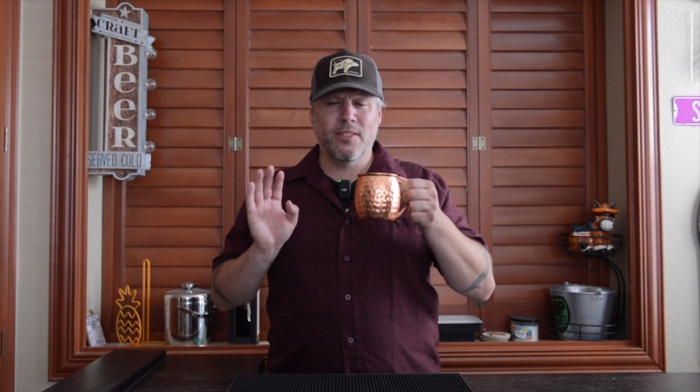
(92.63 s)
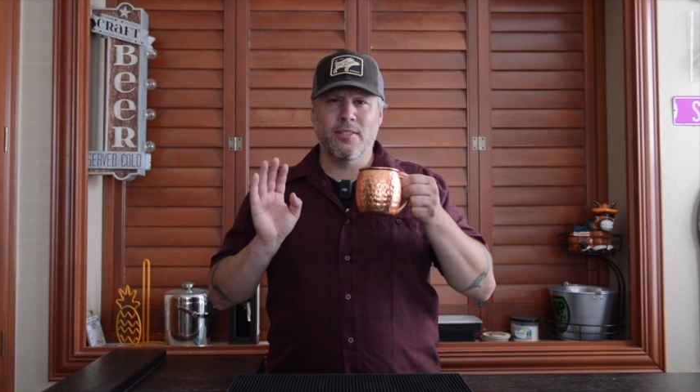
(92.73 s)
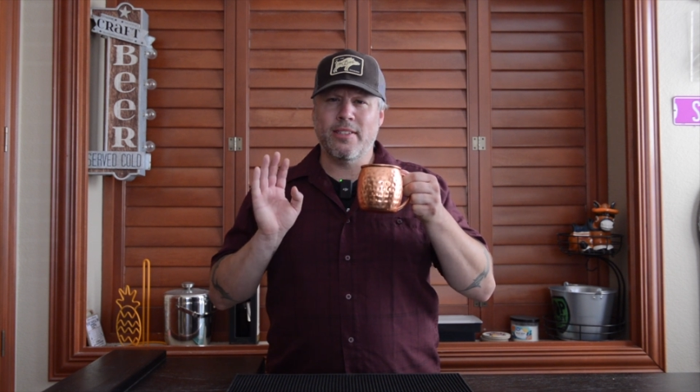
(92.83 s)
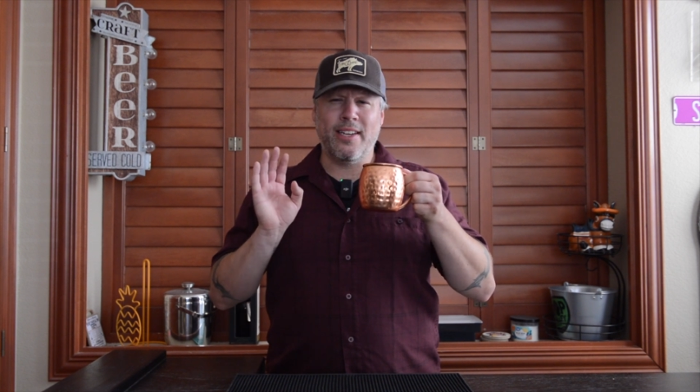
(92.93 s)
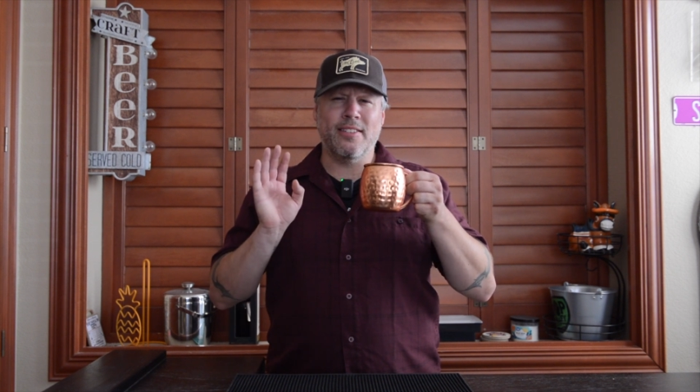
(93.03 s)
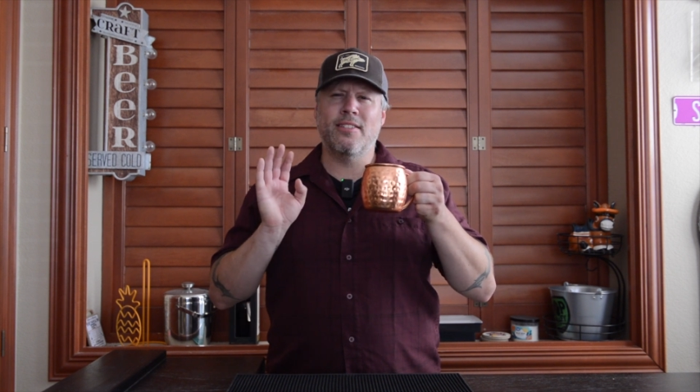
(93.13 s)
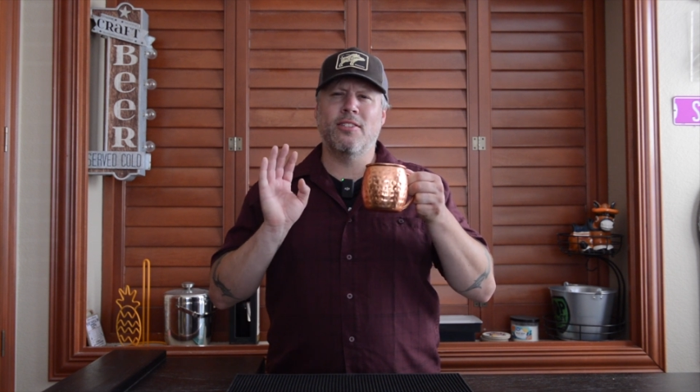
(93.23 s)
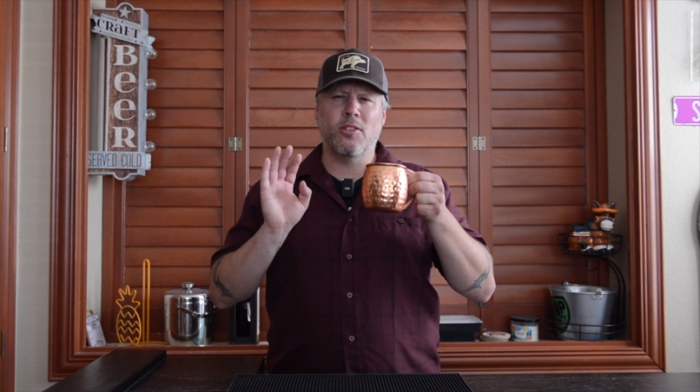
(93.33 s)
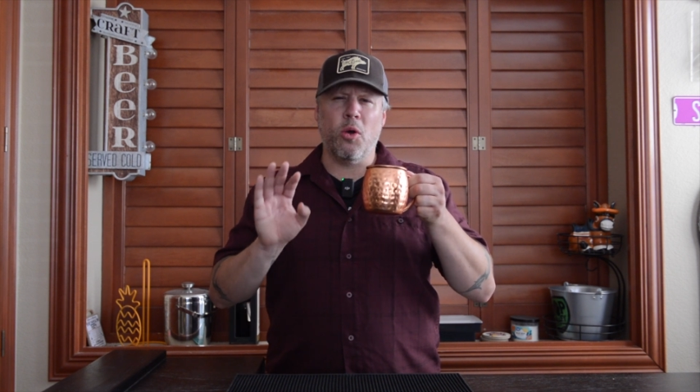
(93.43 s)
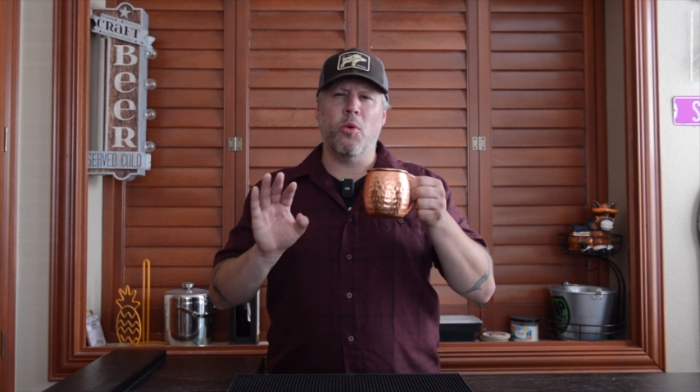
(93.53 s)
That is
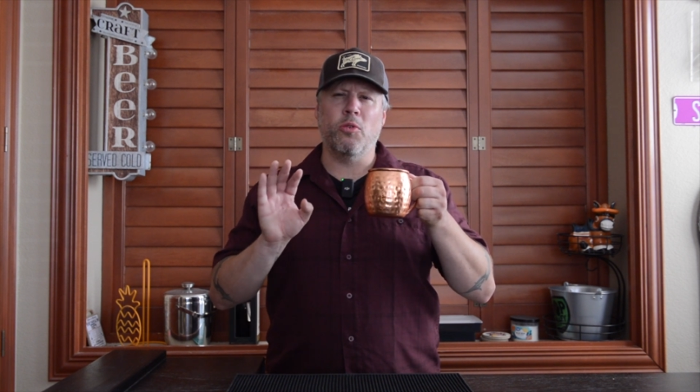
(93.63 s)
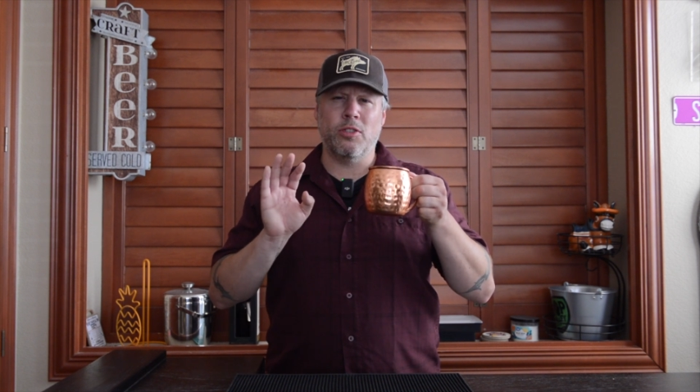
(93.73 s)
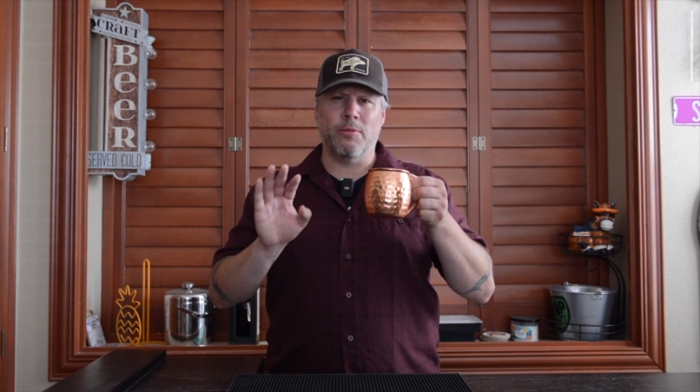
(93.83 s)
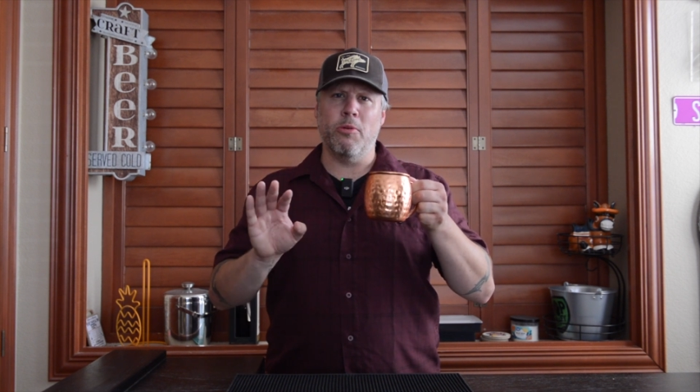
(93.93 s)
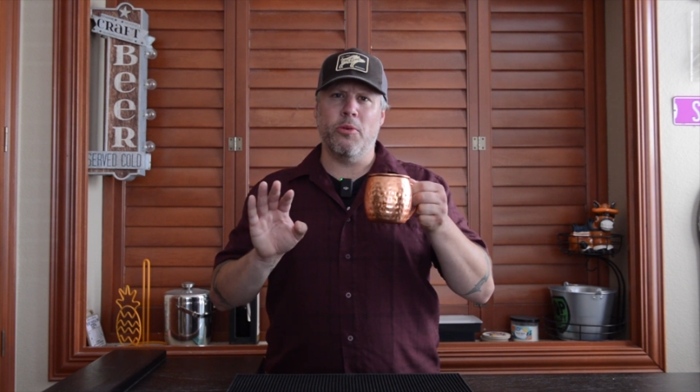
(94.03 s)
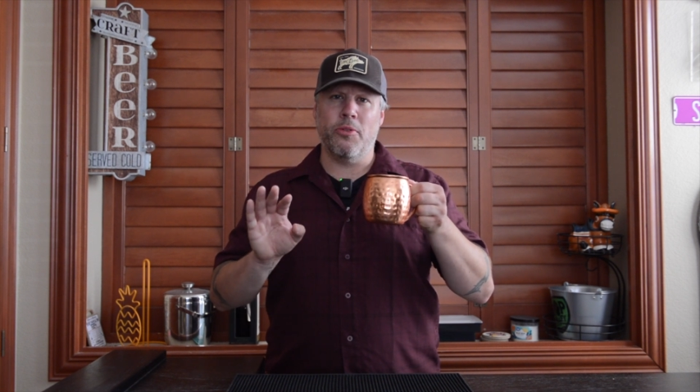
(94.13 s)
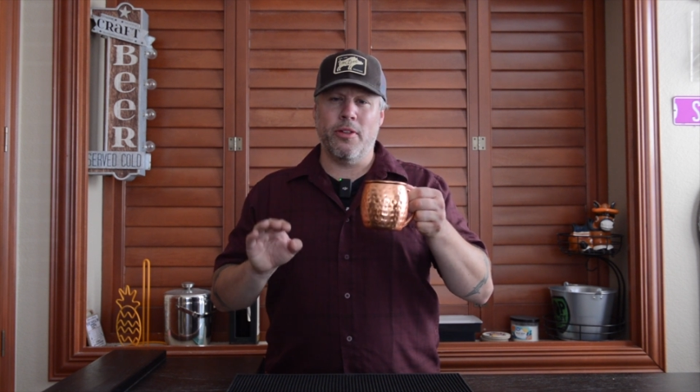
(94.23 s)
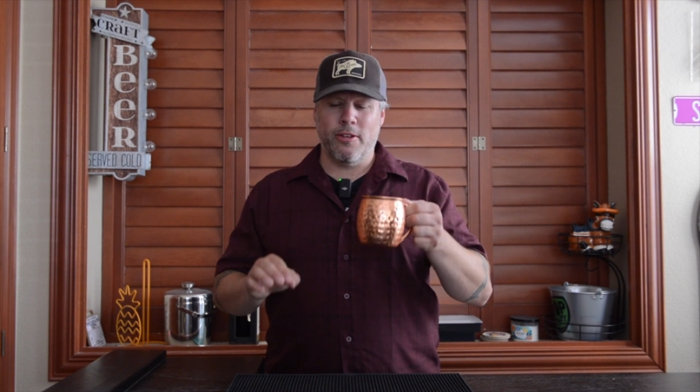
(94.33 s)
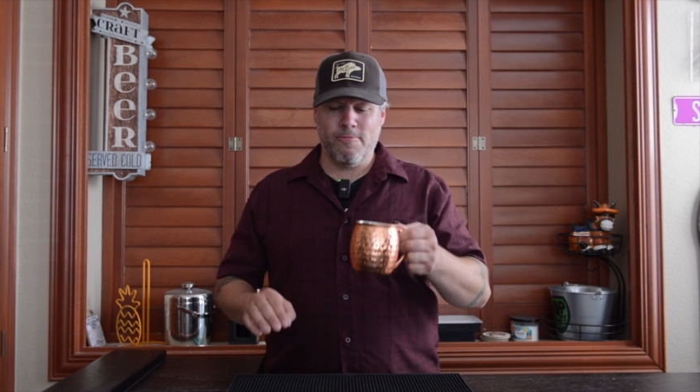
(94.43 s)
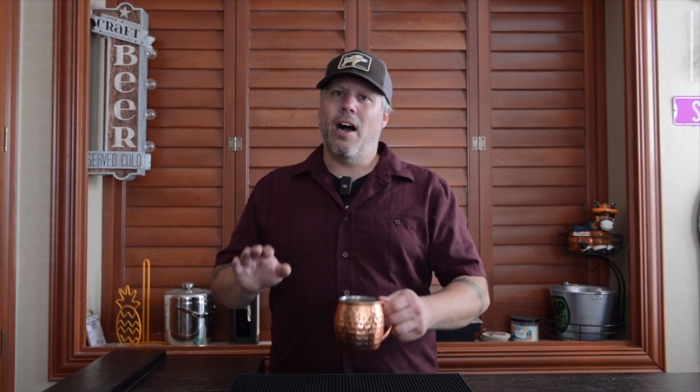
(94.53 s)
so smooth.
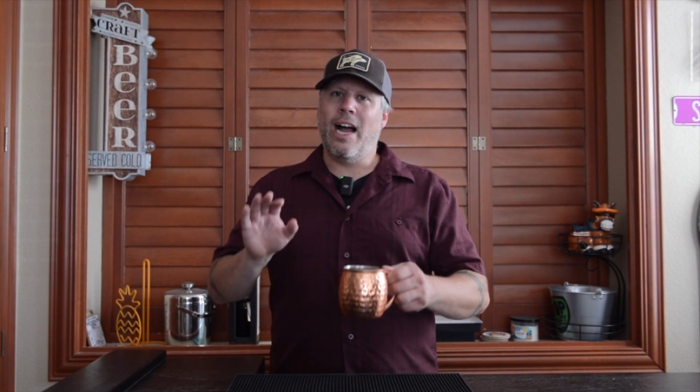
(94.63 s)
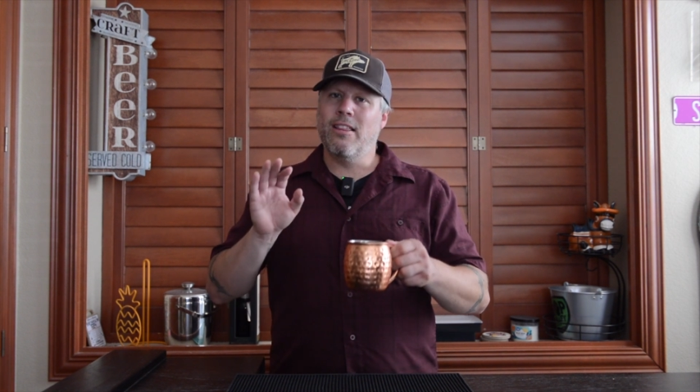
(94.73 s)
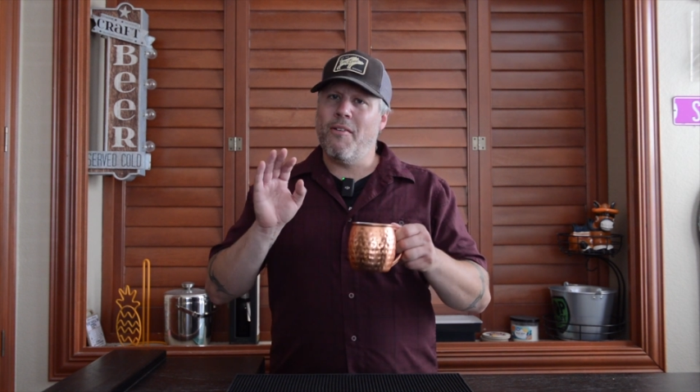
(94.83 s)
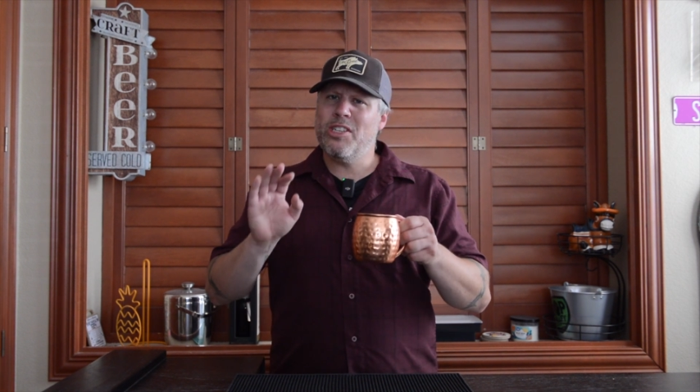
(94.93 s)
I love